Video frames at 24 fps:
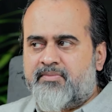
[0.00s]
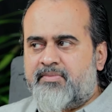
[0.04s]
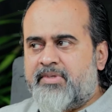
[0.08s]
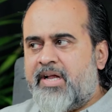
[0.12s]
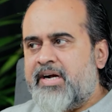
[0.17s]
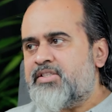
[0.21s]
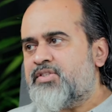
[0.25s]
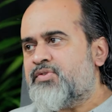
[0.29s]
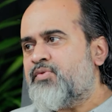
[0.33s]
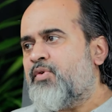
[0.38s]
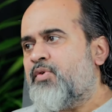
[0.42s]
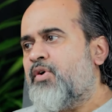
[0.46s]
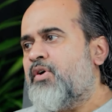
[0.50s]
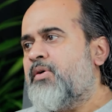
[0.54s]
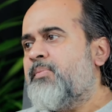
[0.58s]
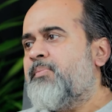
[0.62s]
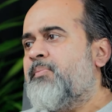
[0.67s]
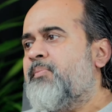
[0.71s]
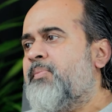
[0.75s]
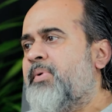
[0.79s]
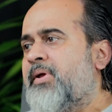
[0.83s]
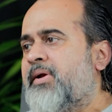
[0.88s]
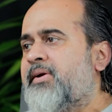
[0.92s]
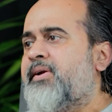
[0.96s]
That's
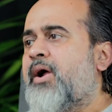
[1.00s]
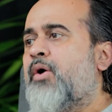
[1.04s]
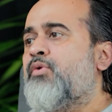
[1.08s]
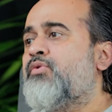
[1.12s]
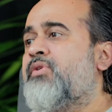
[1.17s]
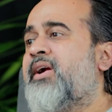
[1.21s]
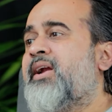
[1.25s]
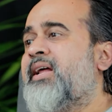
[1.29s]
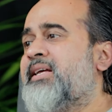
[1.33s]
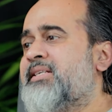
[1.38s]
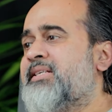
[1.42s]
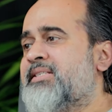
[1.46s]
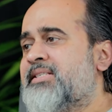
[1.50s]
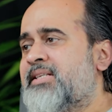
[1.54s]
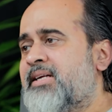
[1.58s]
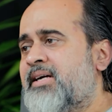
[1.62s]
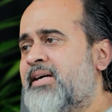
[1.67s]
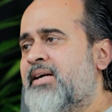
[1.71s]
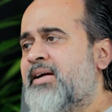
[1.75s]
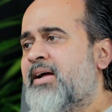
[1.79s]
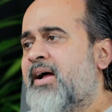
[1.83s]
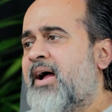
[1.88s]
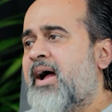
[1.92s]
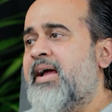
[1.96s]
what been touted as
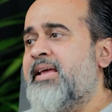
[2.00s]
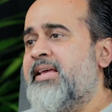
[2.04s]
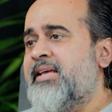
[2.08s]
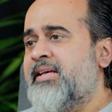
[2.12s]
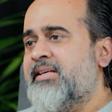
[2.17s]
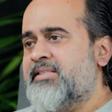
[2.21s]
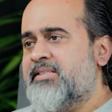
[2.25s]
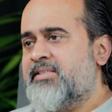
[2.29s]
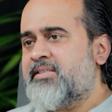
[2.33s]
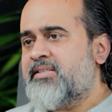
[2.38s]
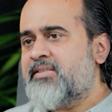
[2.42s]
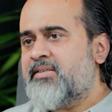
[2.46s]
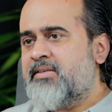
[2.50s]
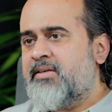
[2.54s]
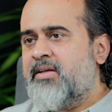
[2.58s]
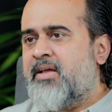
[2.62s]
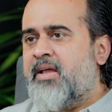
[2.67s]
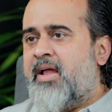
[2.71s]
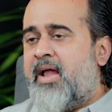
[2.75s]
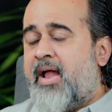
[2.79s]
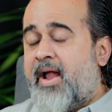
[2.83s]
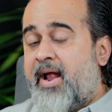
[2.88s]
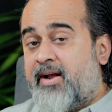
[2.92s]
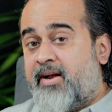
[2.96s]
the highest.
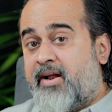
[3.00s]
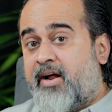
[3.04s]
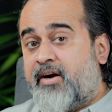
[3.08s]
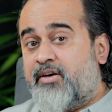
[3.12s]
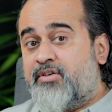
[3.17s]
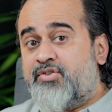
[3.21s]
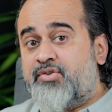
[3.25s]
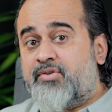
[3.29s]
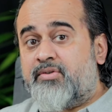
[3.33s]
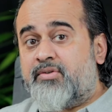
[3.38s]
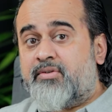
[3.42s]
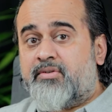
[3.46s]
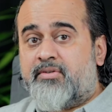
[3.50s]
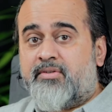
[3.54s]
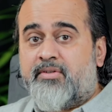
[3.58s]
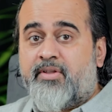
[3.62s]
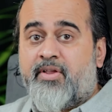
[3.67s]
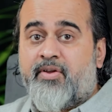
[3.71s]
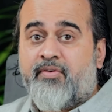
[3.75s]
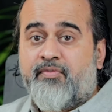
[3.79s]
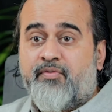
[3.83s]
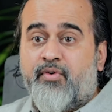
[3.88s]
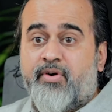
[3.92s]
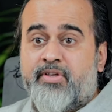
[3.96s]
And Arjun,
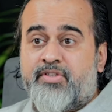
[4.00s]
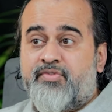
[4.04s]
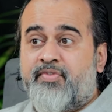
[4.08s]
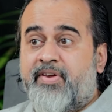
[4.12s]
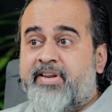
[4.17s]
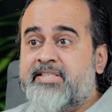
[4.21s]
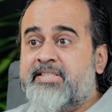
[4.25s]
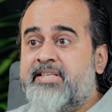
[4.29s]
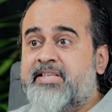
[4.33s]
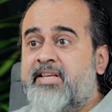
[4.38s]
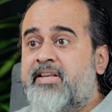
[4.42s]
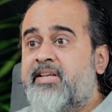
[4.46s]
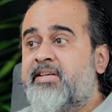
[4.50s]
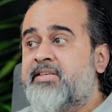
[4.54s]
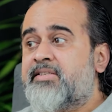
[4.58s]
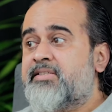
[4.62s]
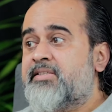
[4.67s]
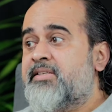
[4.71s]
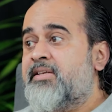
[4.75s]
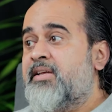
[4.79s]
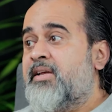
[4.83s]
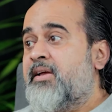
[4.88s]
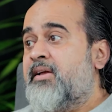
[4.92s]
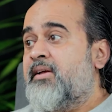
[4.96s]
therefore, is very
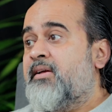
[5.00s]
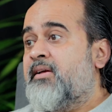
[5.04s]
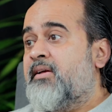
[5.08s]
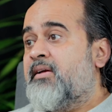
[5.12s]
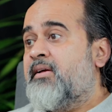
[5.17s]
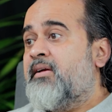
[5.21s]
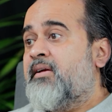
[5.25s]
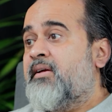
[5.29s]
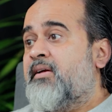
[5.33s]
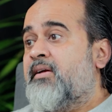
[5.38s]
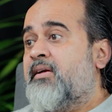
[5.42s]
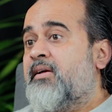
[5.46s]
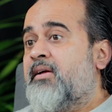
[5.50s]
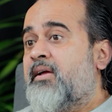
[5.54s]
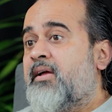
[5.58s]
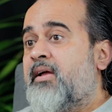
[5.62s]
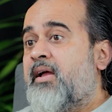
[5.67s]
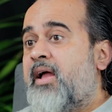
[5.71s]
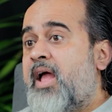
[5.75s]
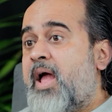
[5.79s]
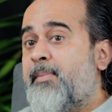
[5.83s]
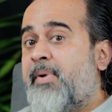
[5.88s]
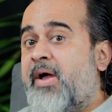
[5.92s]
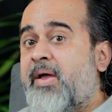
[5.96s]
serious.
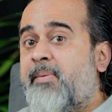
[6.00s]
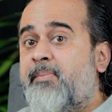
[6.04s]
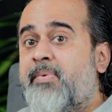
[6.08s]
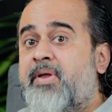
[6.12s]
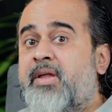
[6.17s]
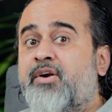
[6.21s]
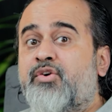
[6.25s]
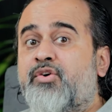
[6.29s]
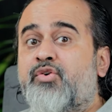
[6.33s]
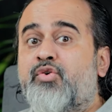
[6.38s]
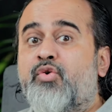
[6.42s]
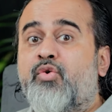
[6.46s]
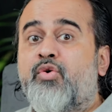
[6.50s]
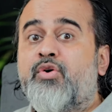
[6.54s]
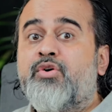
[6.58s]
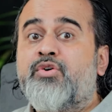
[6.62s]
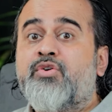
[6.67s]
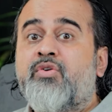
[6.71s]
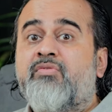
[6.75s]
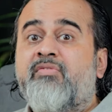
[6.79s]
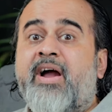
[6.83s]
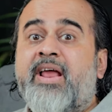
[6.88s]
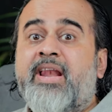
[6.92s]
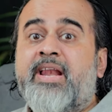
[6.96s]
Am I being told
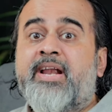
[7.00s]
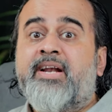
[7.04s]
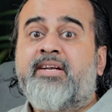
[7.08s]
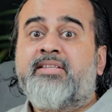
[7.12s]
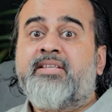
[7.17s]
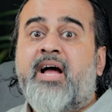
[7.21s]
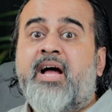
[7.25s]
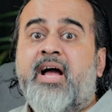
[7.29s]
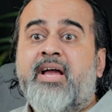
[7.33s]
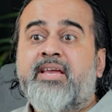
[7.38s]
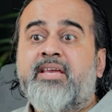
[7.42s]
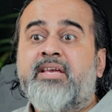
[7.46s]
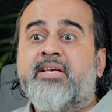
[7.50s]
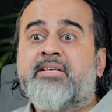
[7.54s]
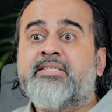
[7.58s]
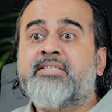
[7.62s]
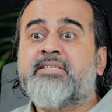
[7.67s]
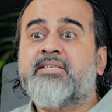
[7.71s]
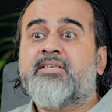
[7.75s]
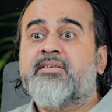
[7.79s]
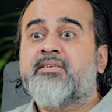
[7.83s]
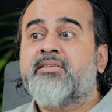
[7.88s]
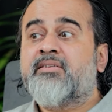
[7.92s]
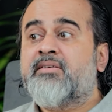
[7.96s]
to violate the
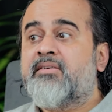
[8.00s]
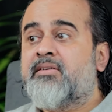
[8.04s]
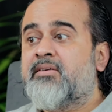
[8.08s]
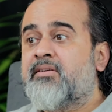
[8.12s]
highest?